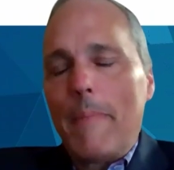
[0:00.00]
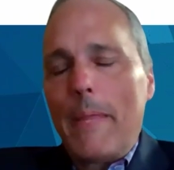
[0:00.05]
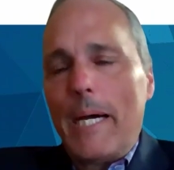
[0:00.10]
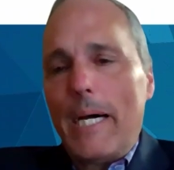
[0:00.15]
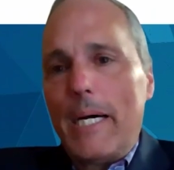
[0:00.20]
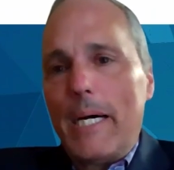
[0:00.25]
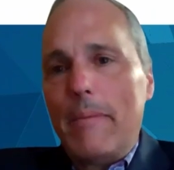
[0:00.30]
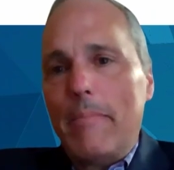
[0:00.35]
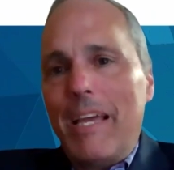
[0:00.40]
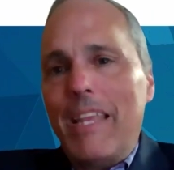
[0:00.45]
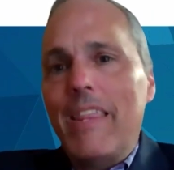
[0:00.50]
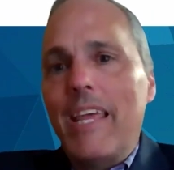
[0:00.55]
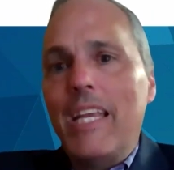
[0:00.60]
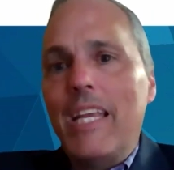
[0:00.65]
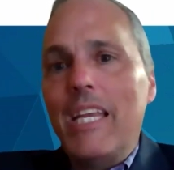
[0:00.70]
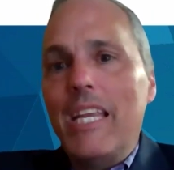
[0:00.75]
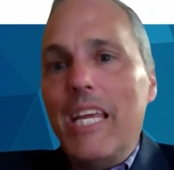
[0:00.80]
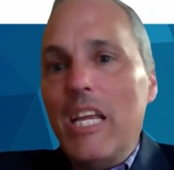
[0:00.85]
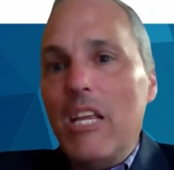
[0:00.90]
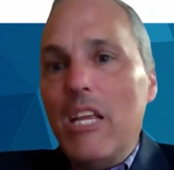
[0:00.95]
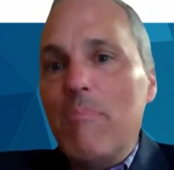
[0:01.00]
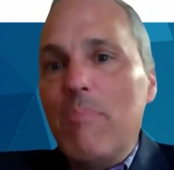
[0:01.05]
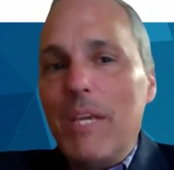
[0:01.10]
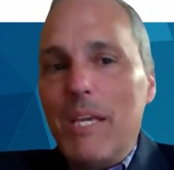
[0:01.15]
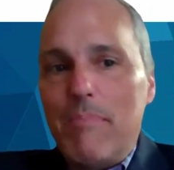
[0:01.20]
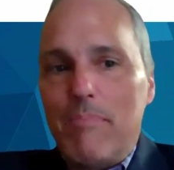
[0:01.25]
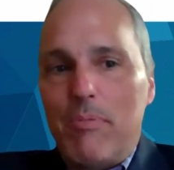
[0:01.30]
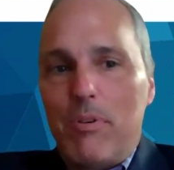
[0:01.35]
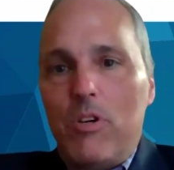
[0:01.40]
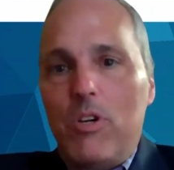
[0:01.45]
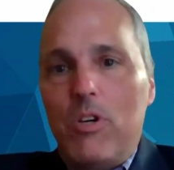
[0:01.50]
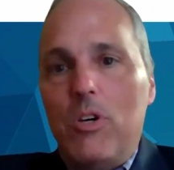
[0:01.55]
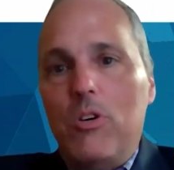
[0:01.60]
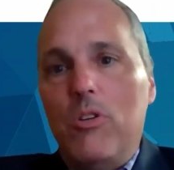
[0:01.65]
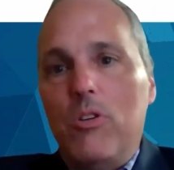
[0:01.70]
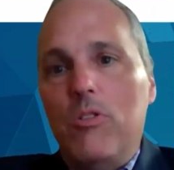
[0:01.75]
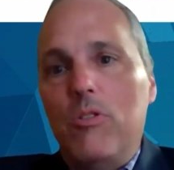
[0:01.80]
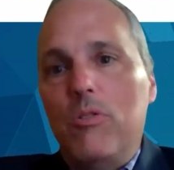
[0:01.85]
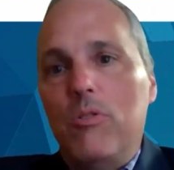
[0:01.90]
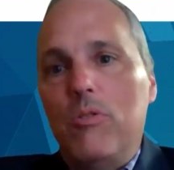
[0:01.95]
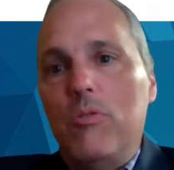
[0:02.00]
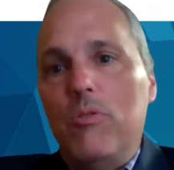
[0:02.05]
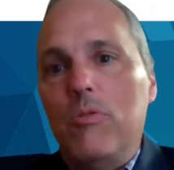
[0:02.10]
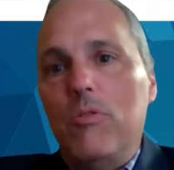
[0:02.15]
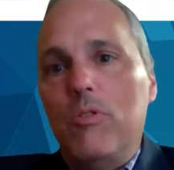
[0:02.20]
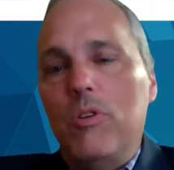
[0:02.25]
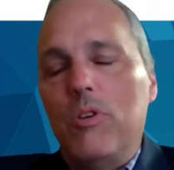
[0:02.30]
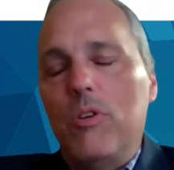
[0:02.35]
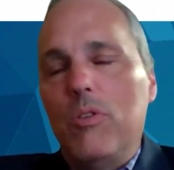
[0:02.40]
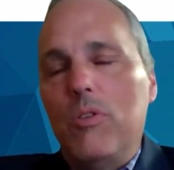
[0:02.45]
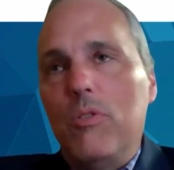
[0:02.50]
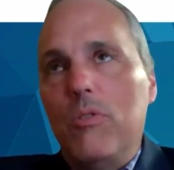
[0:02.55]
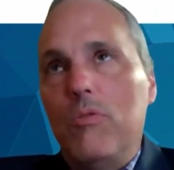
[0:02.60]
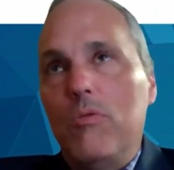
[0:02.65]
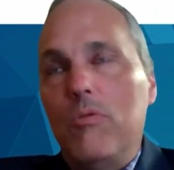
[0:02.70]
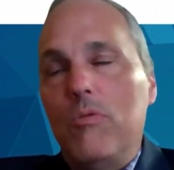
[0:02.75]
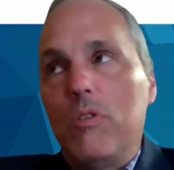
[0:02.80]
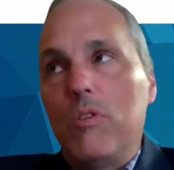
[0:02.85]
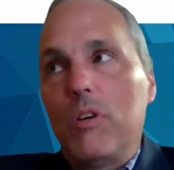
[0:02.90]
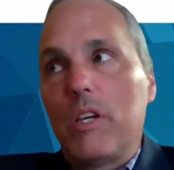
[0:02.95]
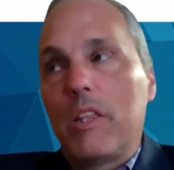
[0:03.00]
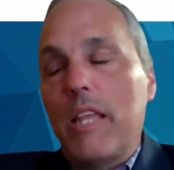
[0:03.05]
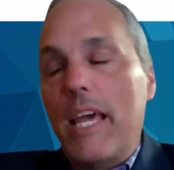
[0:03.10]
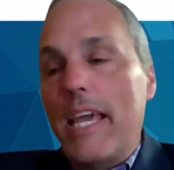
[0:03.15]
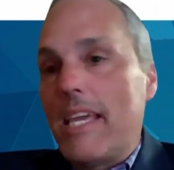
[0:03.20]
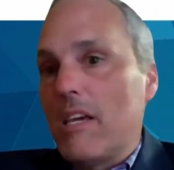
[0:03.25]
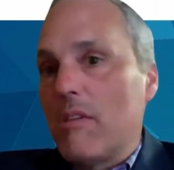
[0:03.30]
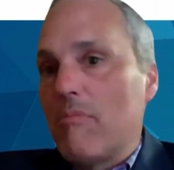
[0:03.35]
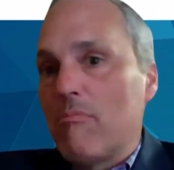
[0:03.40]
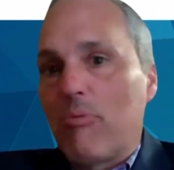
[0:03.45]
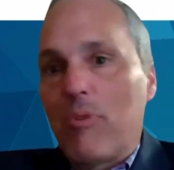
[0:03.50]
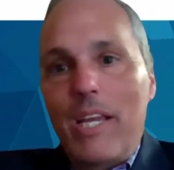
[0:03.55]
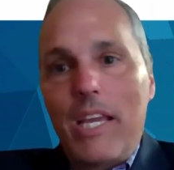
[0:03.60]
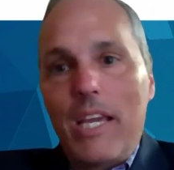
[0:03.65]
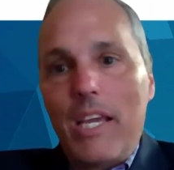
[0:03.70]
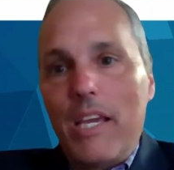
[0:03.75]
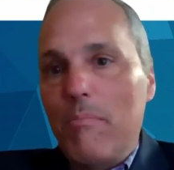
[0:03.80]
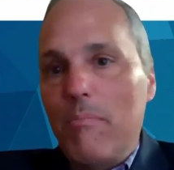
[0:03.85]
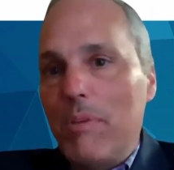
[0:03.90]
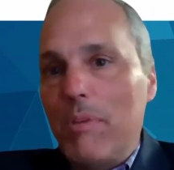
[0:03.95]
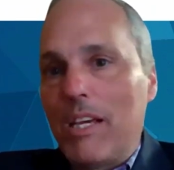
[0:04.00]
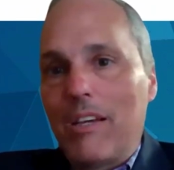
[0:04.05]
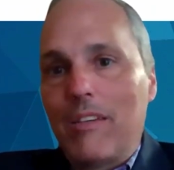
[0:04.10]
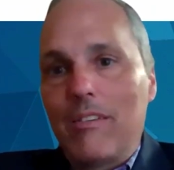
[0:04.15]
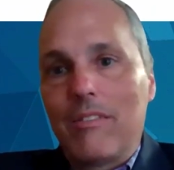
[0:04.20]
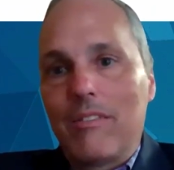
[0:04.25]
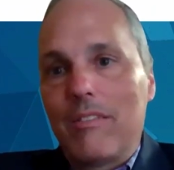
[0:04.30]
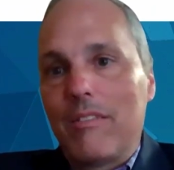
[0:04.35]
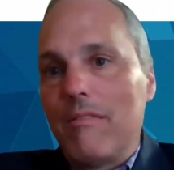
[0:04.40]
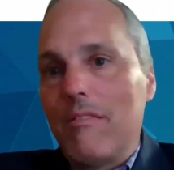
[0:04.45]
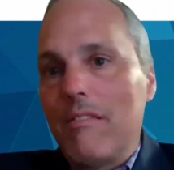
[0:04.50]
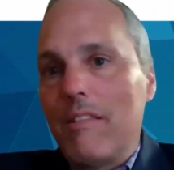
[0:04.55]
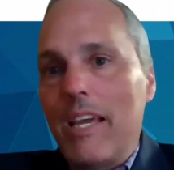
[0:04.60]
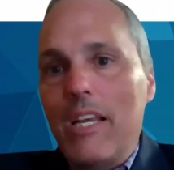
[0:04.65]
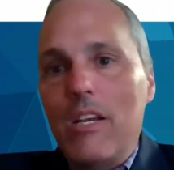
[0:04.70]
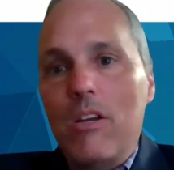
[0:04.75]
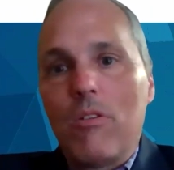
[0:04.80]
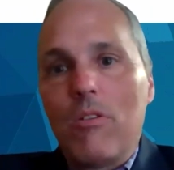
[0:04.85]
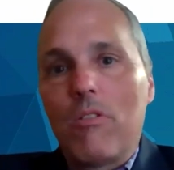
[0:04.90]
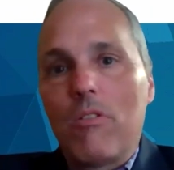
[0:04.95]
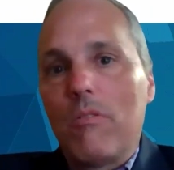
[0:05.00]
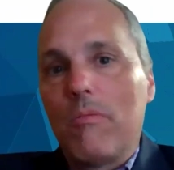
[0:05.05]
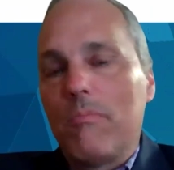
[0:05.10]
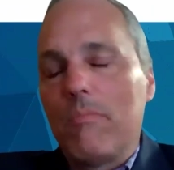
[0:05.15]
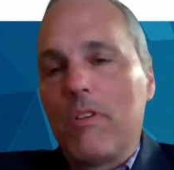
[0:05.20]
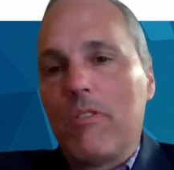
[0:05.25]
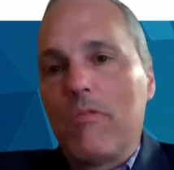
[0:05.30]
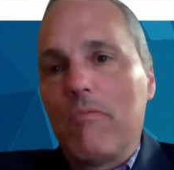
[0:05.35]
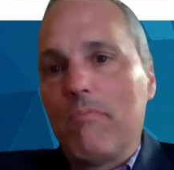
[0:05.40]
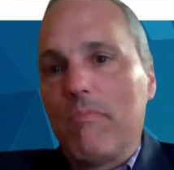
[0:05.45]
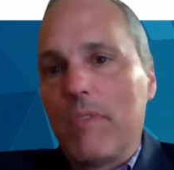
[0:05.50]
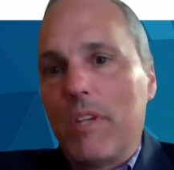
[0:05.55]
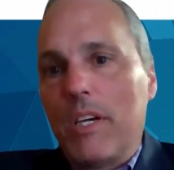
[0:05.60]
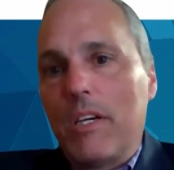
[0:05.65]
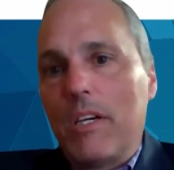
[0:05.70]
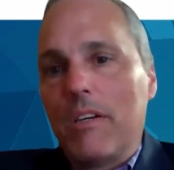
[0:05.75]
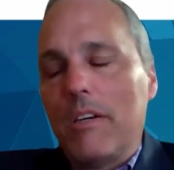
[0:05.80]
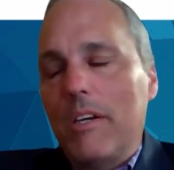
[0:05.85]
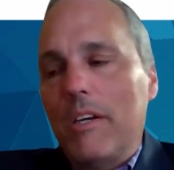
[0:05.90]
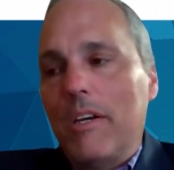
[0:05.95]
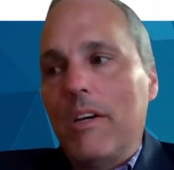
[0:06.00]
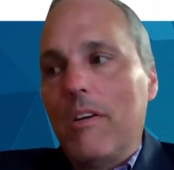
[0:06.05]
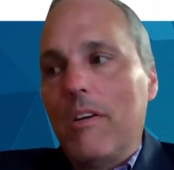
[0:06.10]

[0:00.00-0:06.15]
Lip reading: And they need people who they can bring in because they know the